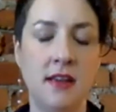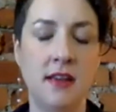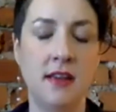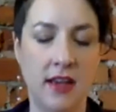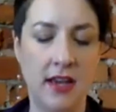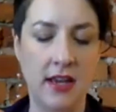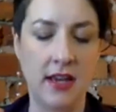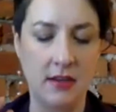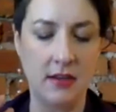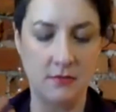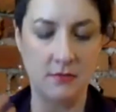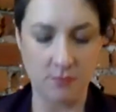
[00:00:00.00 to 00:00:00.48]

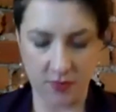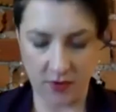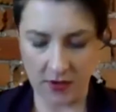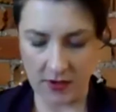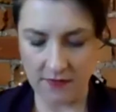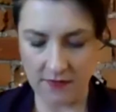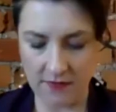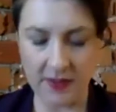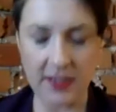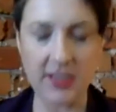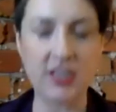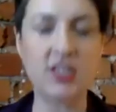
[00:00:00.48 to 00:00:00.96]
I
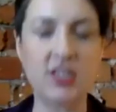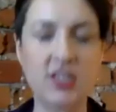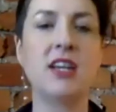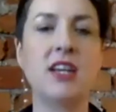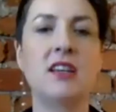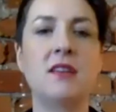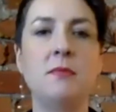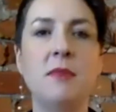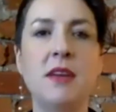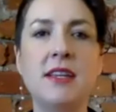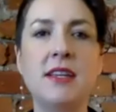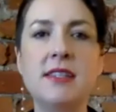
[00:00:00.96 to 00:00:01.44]
briefly
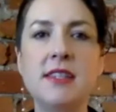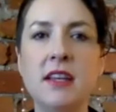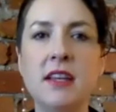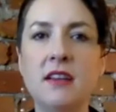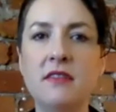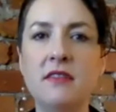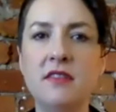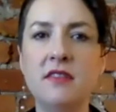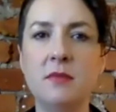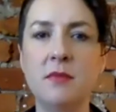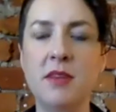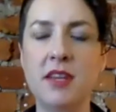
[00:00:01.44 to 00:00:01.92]
checked
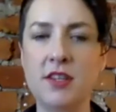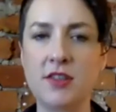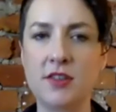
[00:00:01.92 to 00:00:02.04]
myself to make